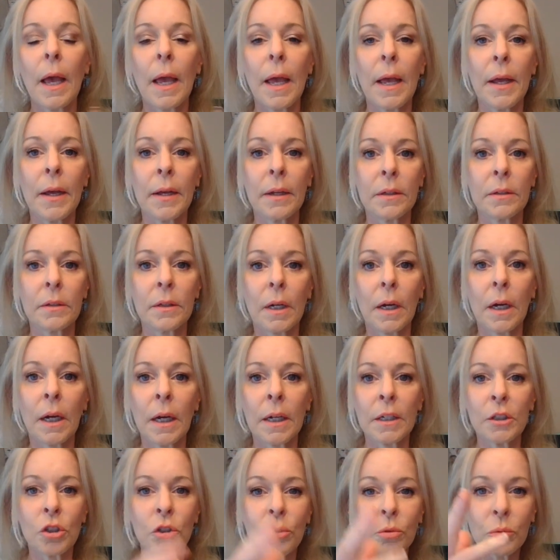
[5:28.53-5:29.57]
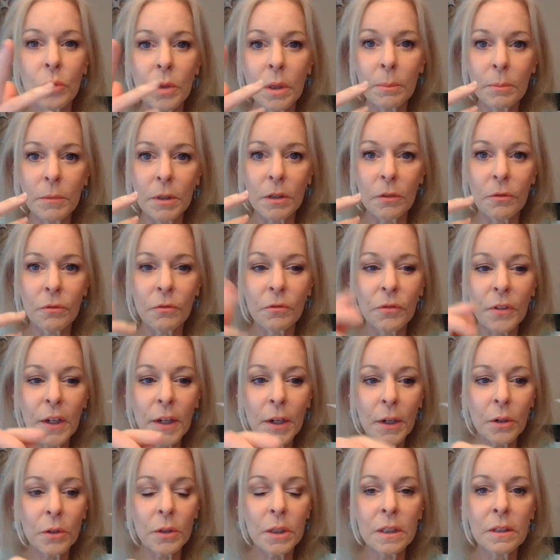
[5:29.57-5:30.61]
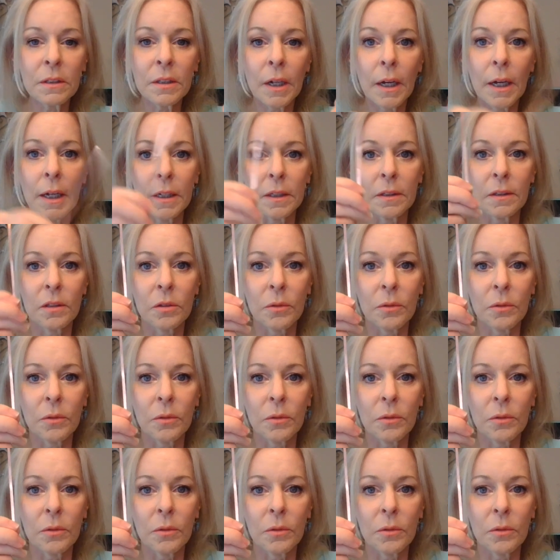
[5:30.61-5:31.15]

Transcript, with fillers: and I trimmed it very tight,